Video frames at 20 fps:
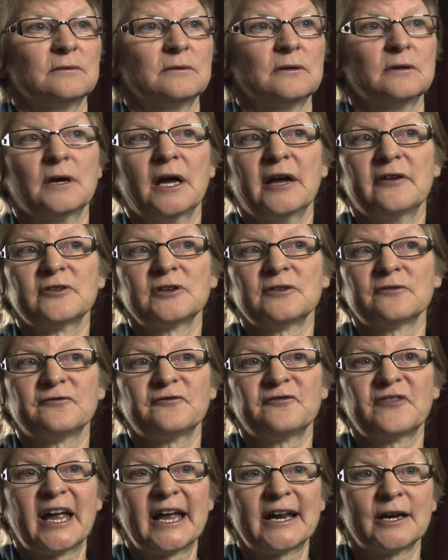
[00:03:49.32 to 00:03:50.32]
haven't
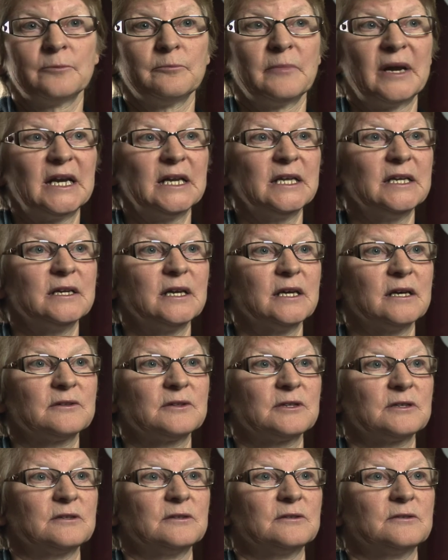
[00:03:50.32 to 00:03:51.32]
found many now
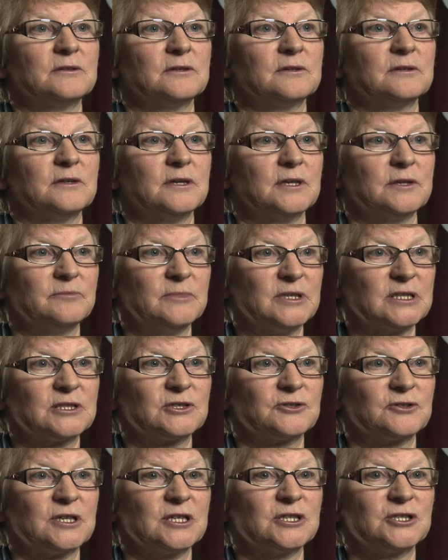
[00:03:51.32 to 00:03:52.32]
that are
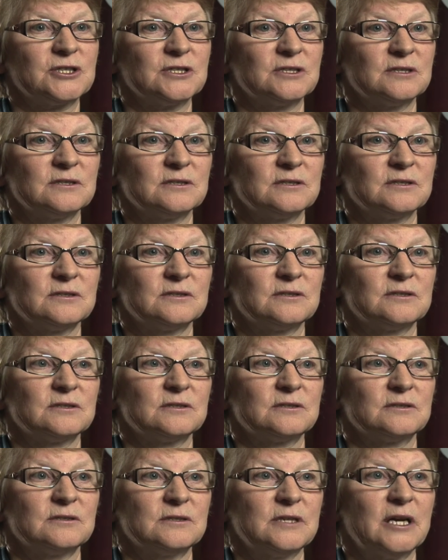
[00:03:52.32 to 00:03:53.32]
administration
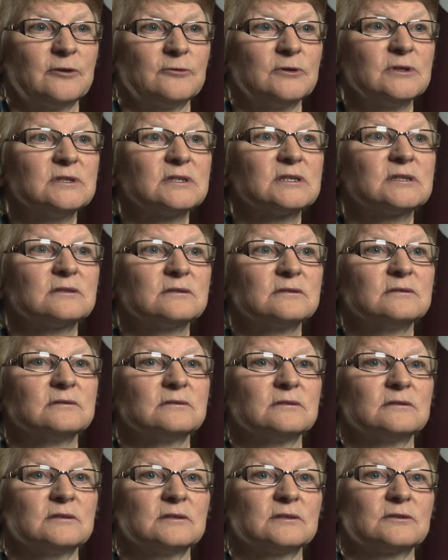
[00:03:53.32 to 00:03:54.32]
errors.
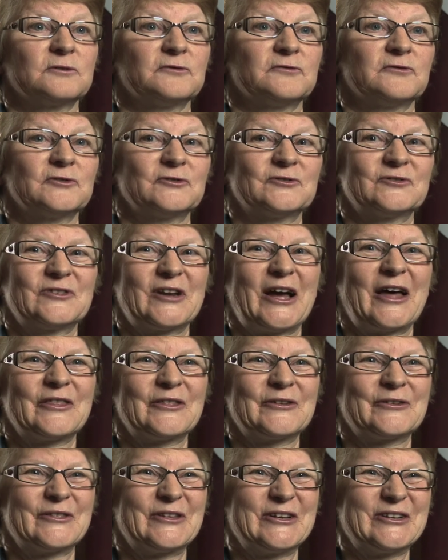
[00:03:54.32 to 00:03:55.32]
There's often
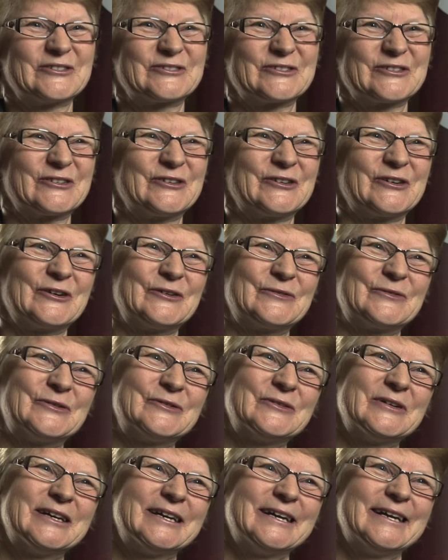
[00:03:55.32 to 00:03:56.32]
other things that can go
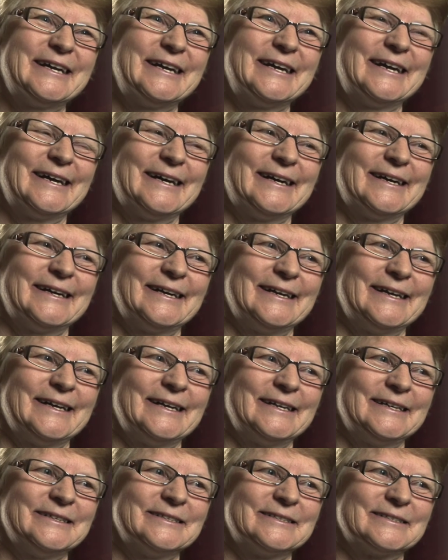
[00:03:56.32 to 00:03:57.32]
wrong.
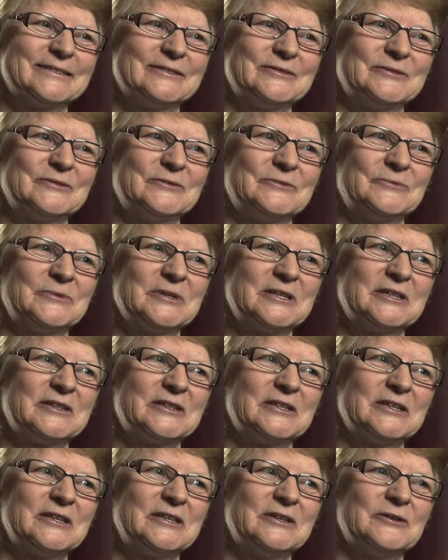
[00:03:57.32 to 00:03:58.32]
And
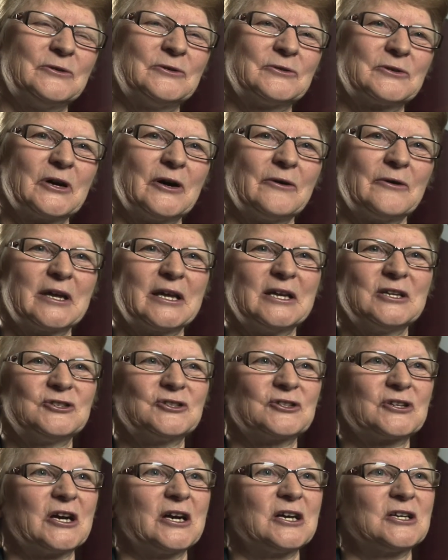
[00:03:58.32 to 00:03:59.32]
with the ongoing
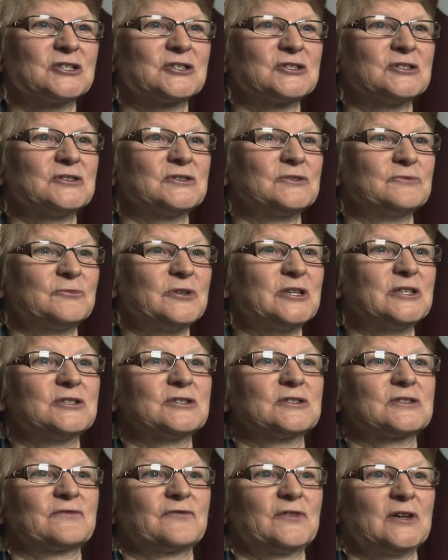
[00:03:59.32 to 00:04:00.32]
education, we
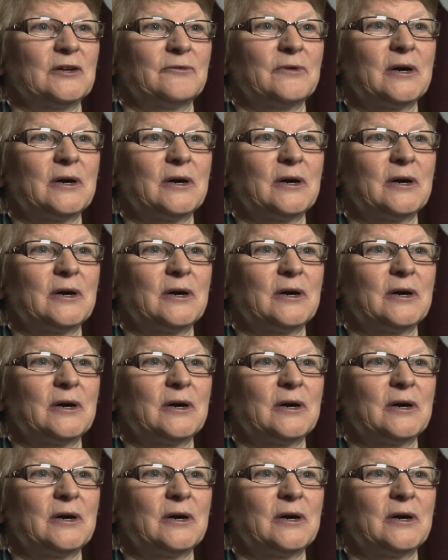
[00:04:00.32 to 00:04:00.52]
just follow